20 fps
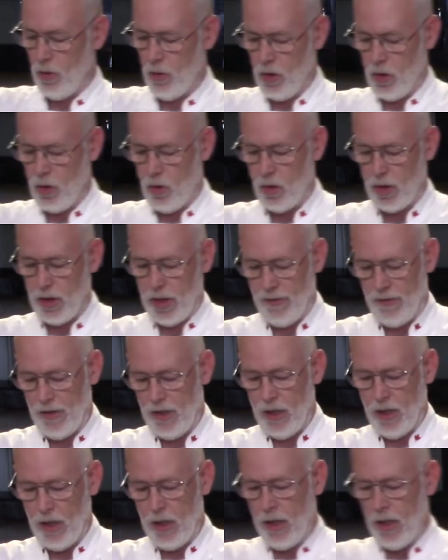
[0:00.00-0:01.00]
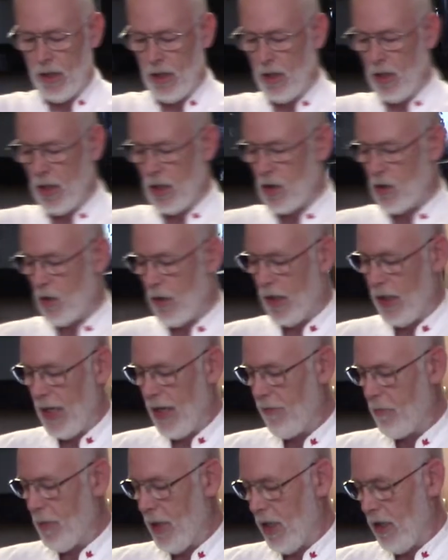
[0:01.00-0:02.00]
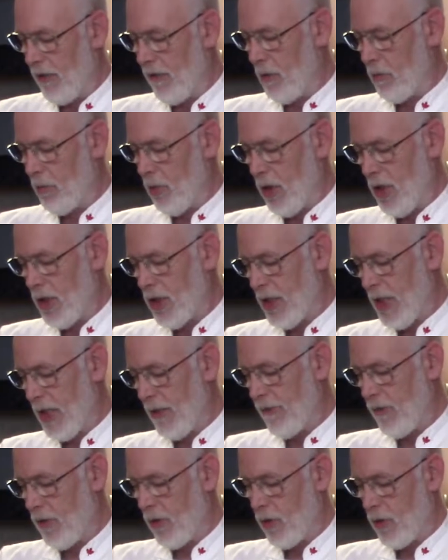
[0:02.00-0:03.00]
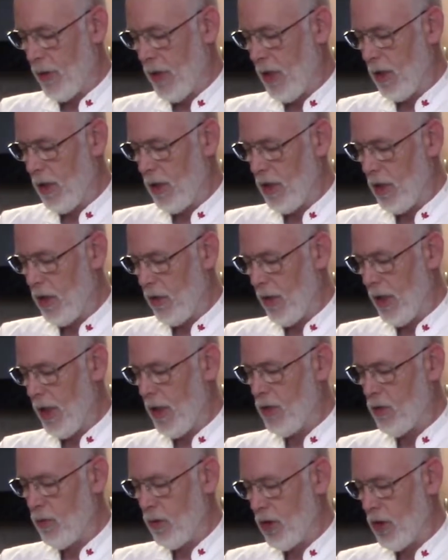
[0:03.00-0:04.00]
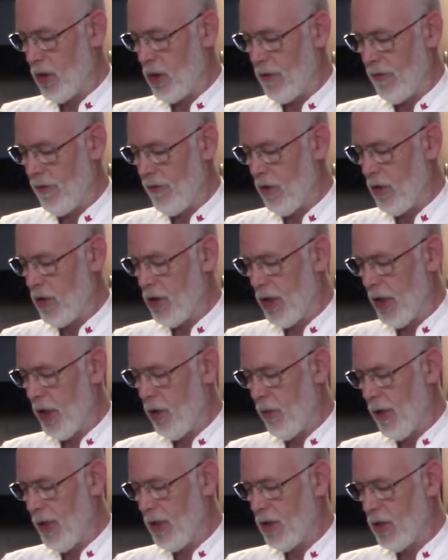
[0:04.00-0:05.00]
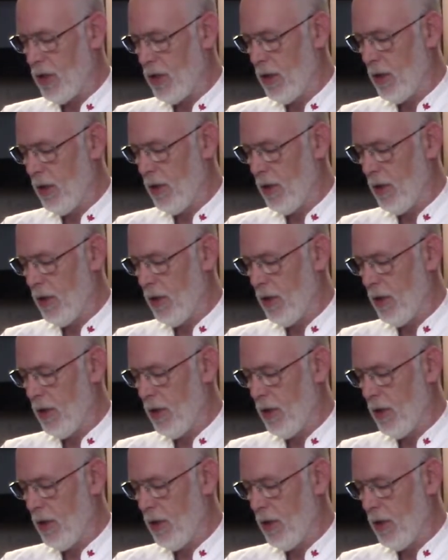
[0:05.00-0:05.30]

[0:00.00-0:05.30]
a cold oven. So I have my oven preset for 300 degrees, which is the first sequence.